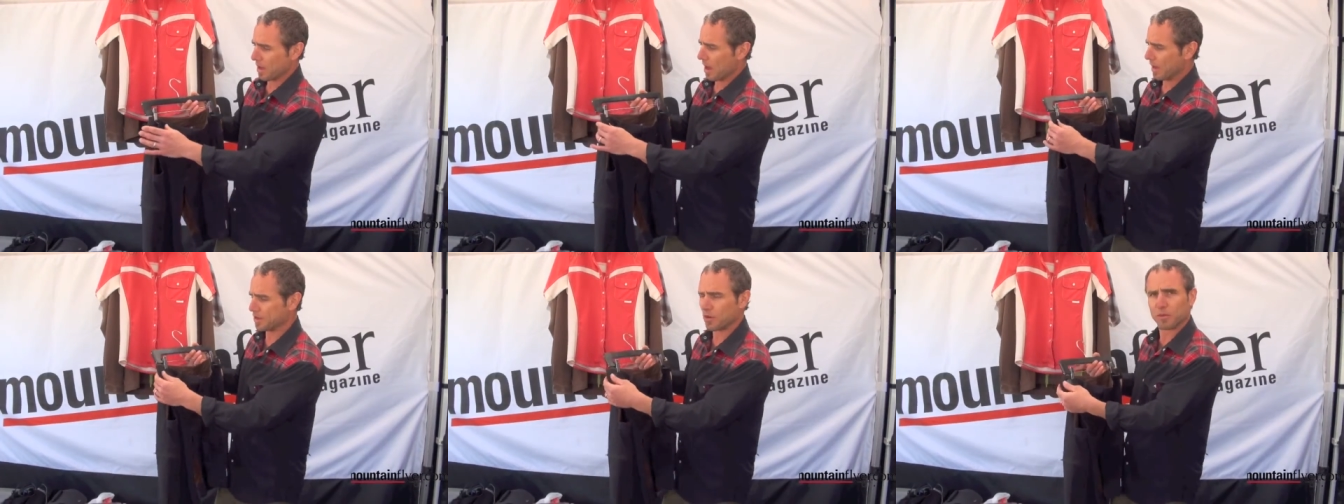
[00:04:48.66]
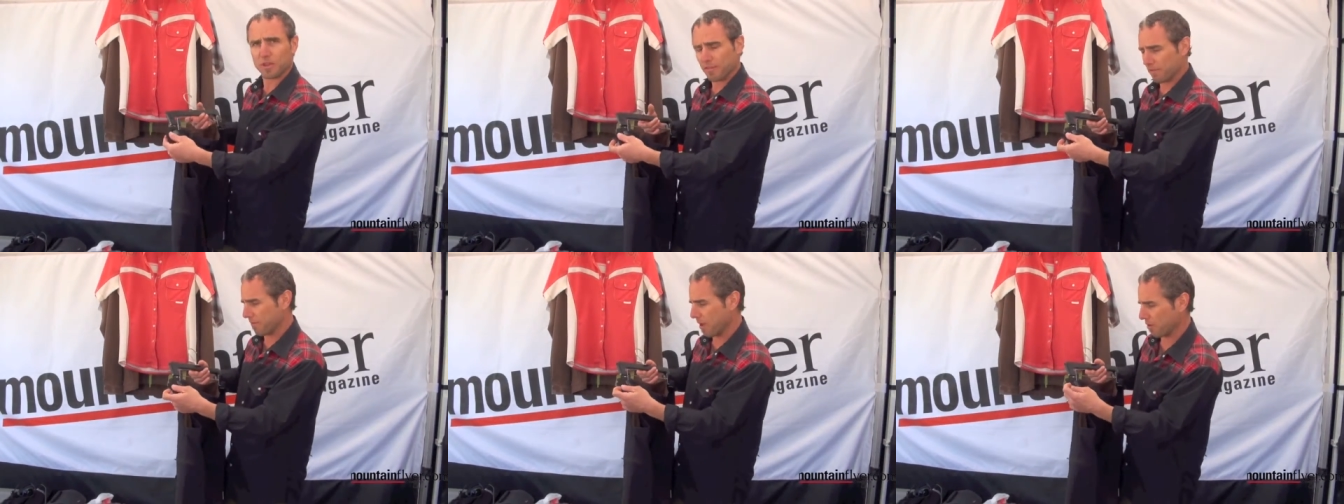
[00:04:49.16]
I don't believe
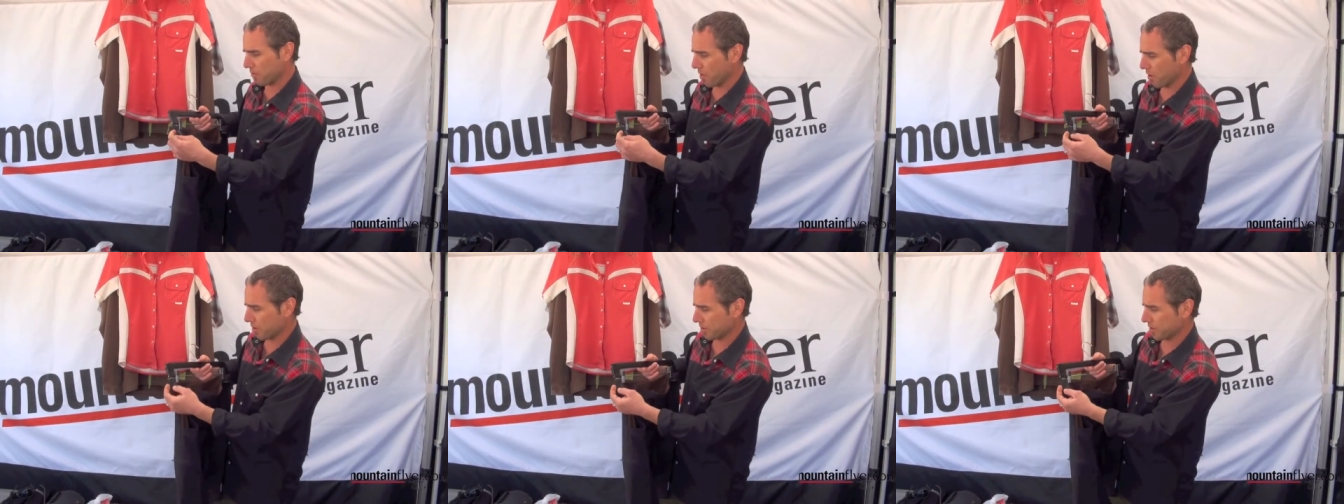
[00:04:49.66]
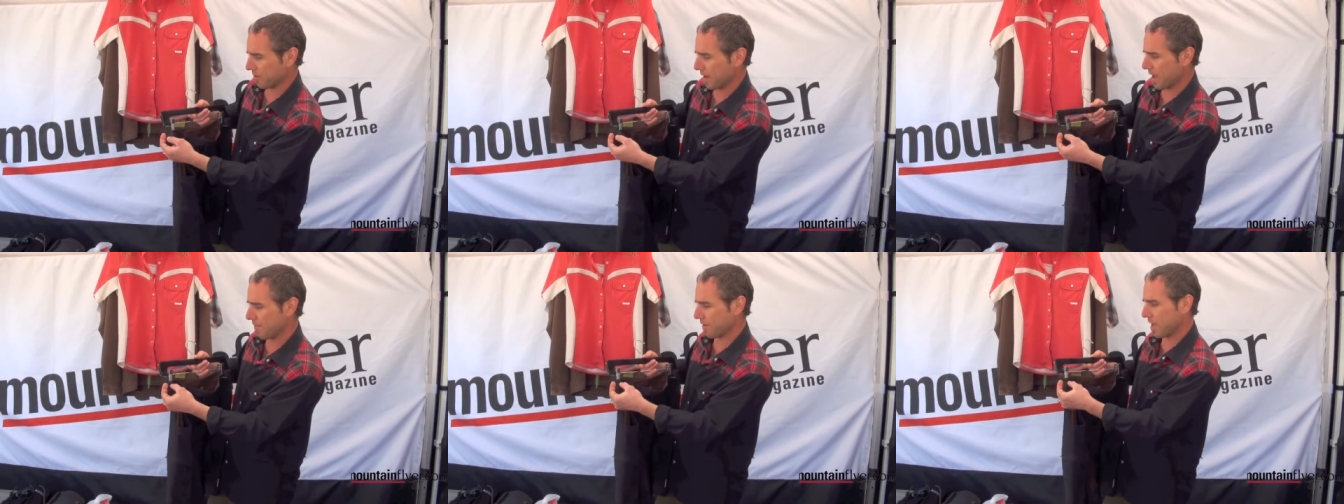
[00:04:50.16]
in Velcro, so I
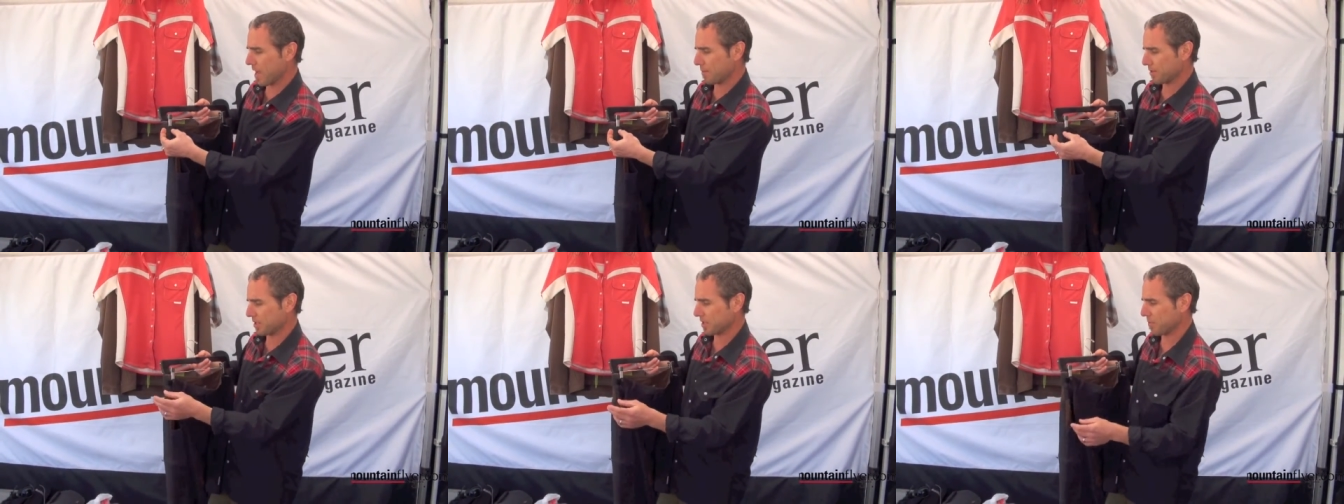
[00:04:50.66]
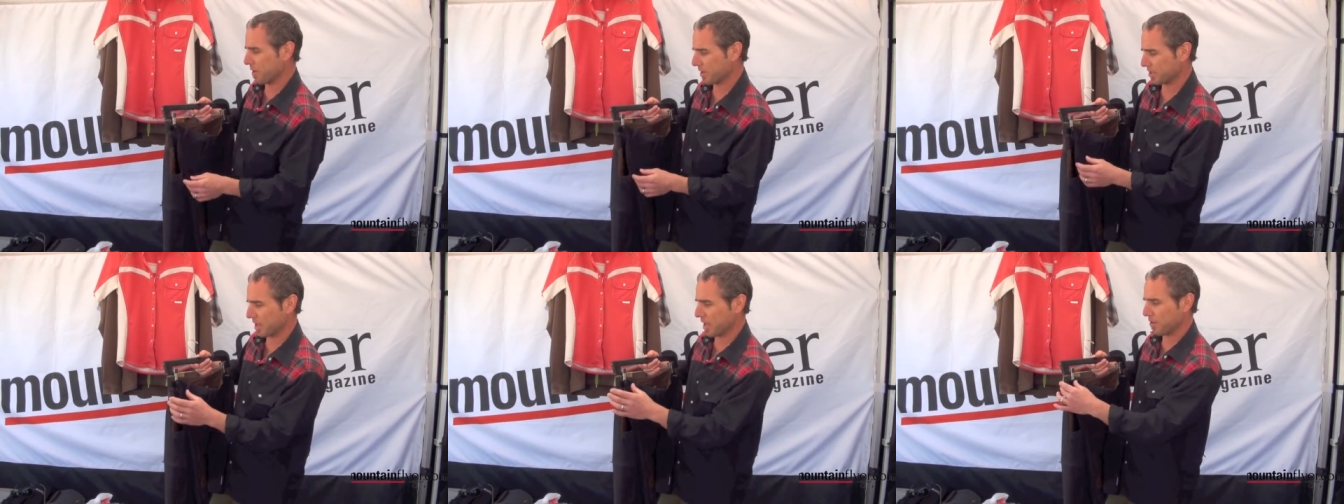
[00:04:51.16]
have a cam system on
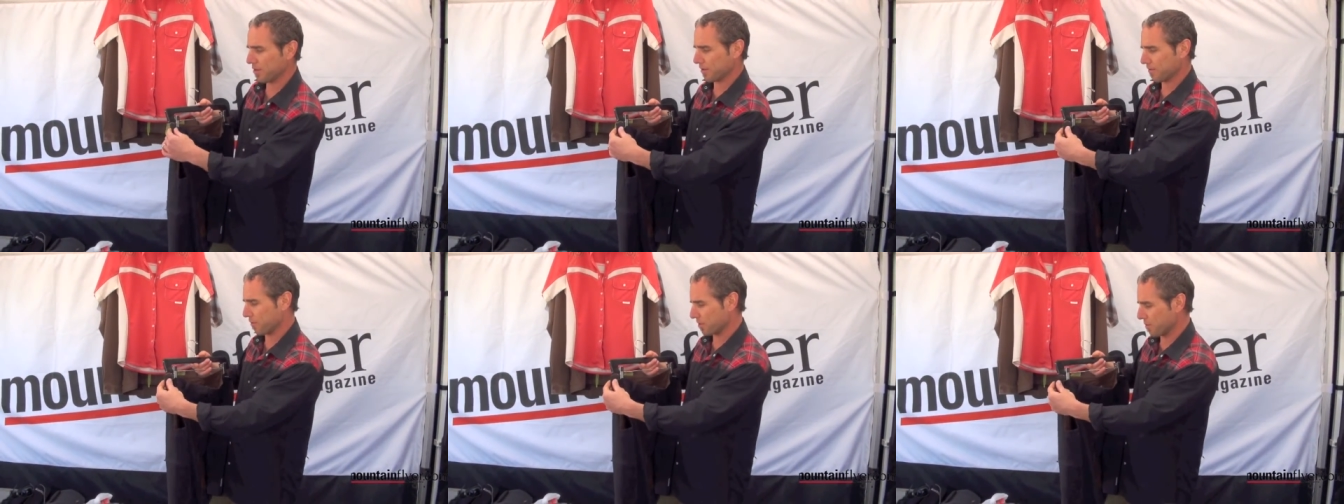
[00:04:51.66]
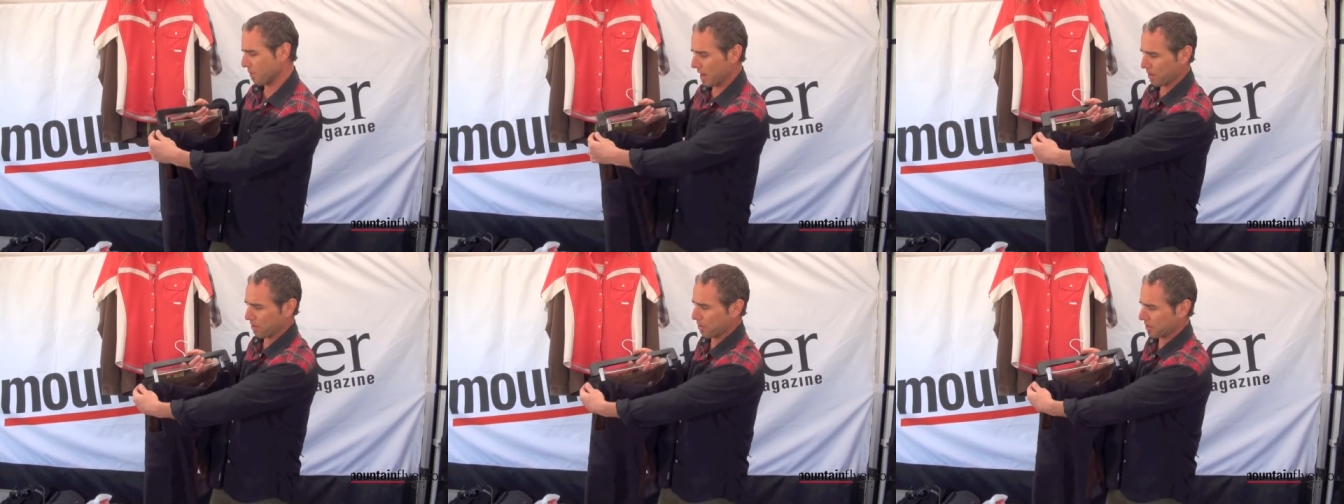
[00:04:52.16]
the side here for some
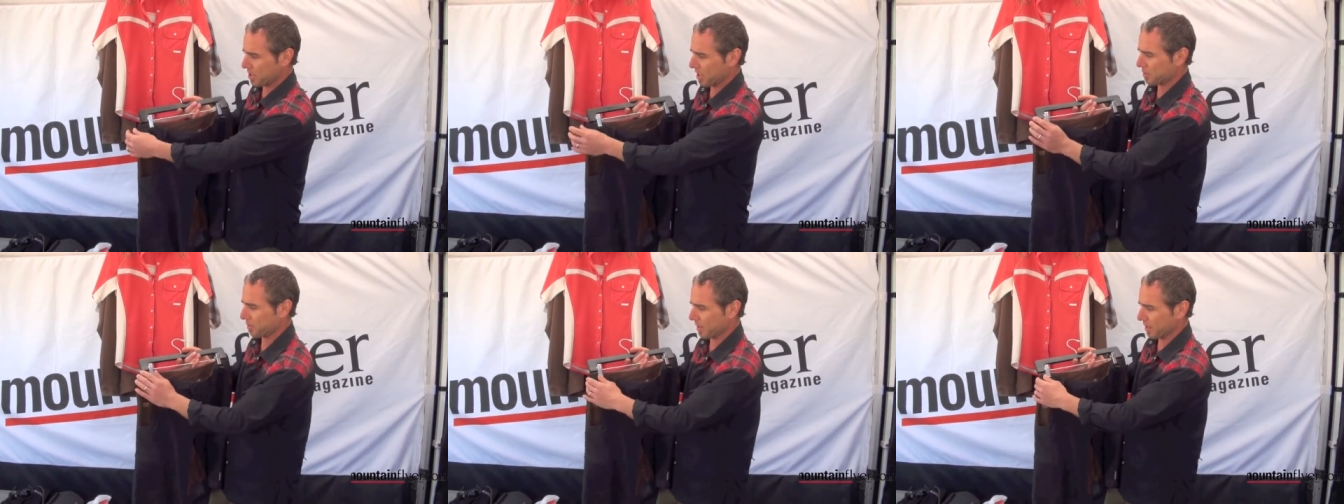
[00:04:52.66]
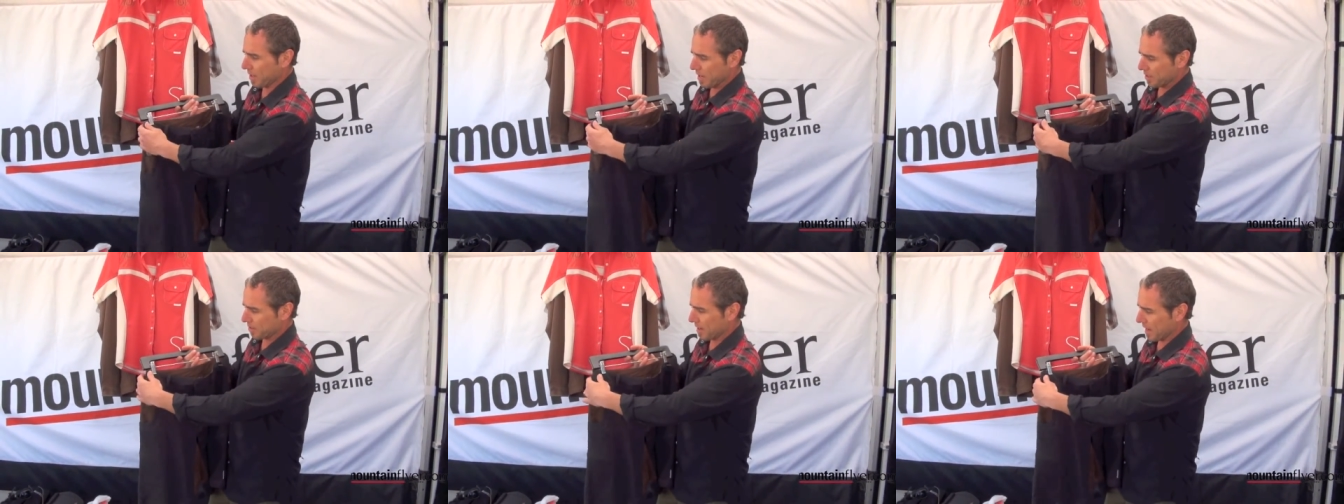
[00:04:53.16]
micro adjustment.
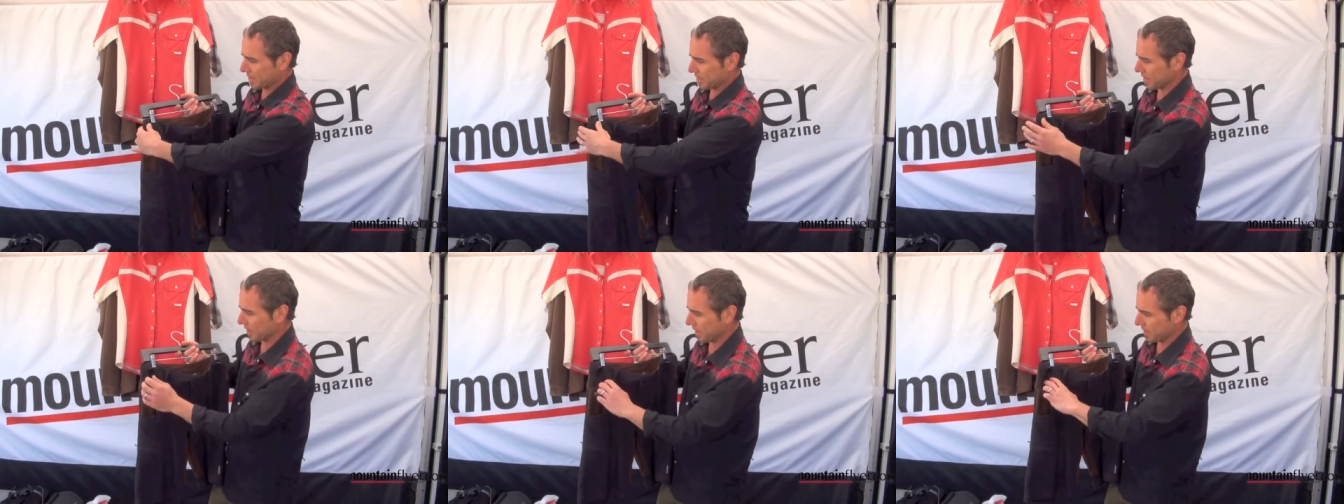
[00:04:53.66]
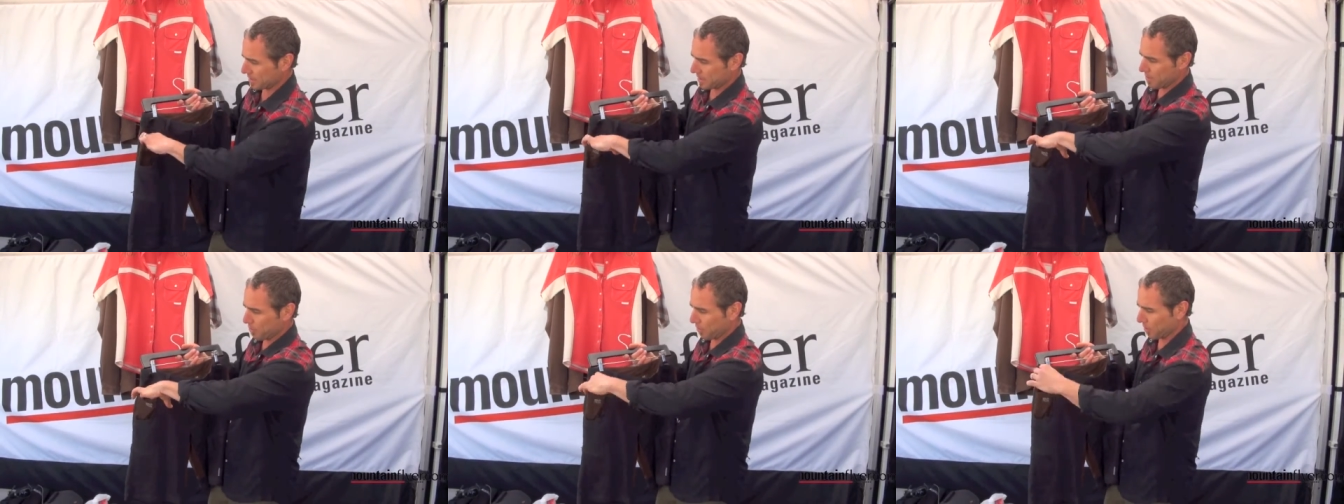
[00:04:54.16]
So nice and clean and
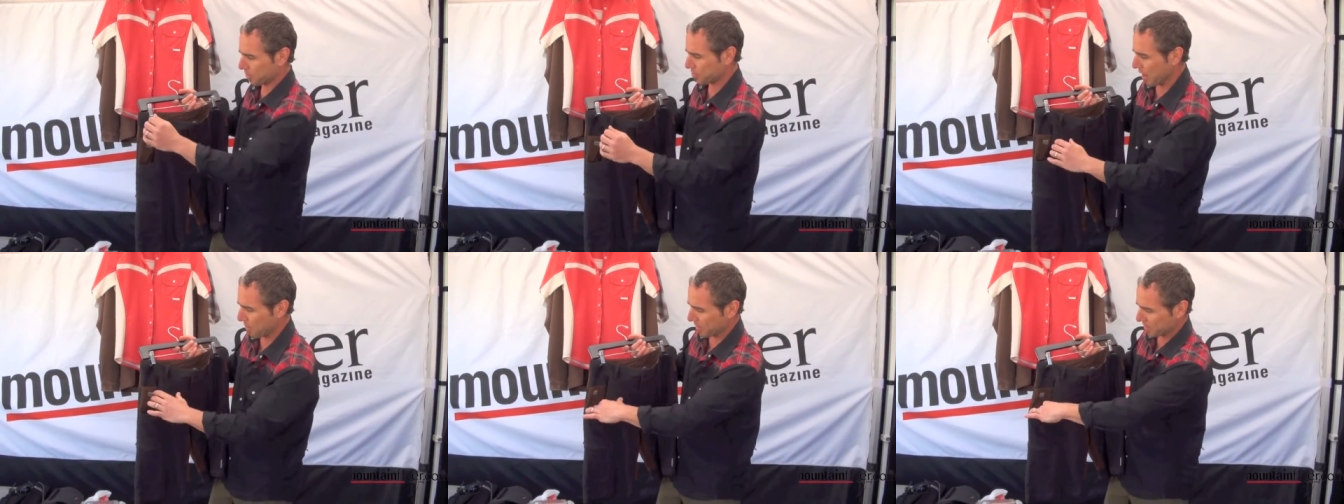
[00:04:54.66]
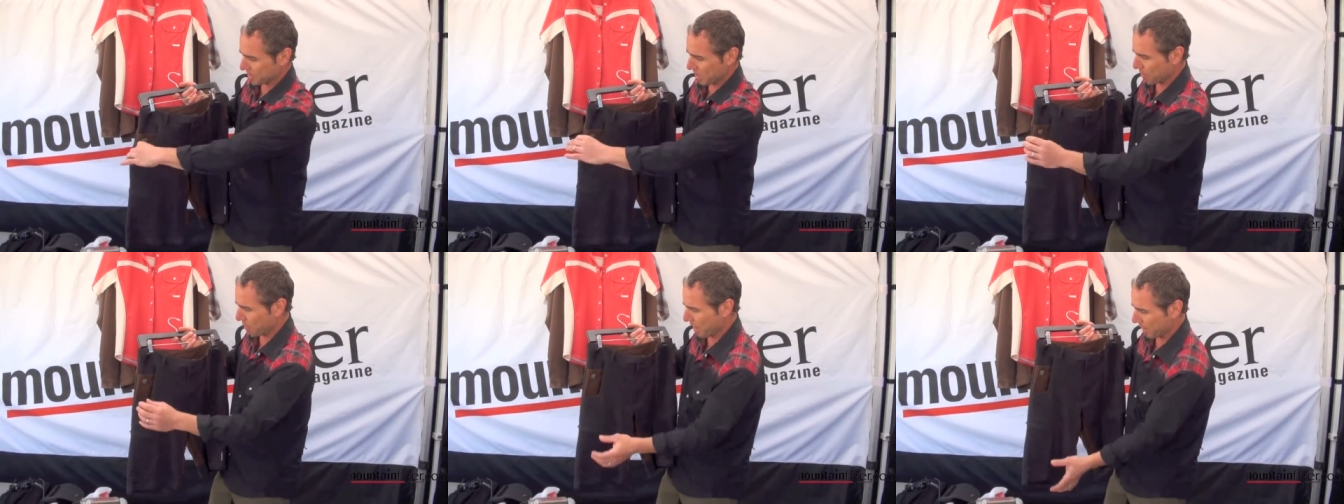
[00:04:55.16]
simple little drop-in
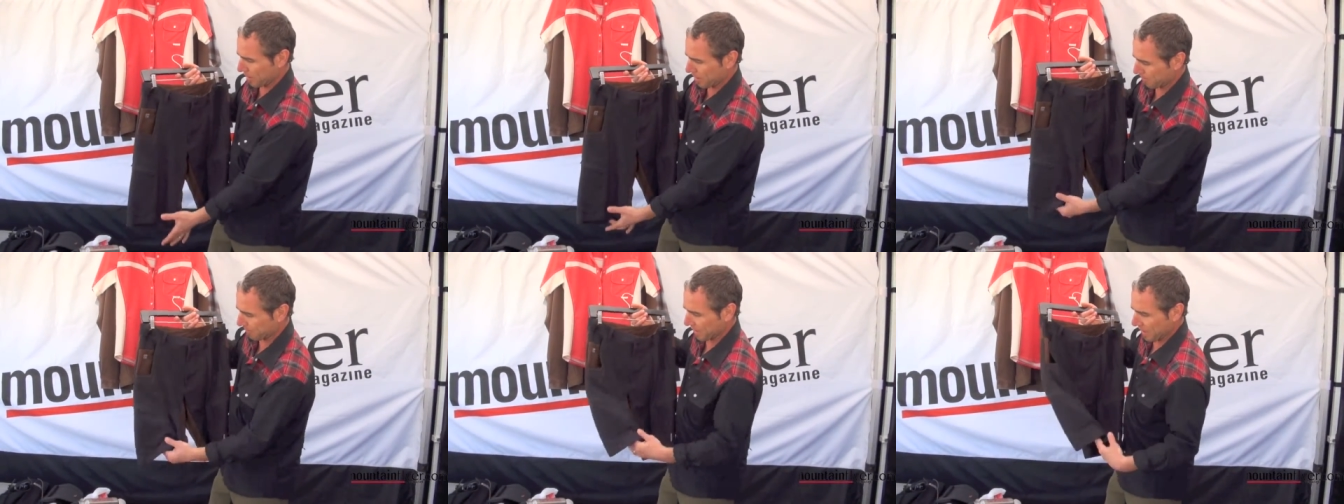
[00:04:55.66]
cell pocket.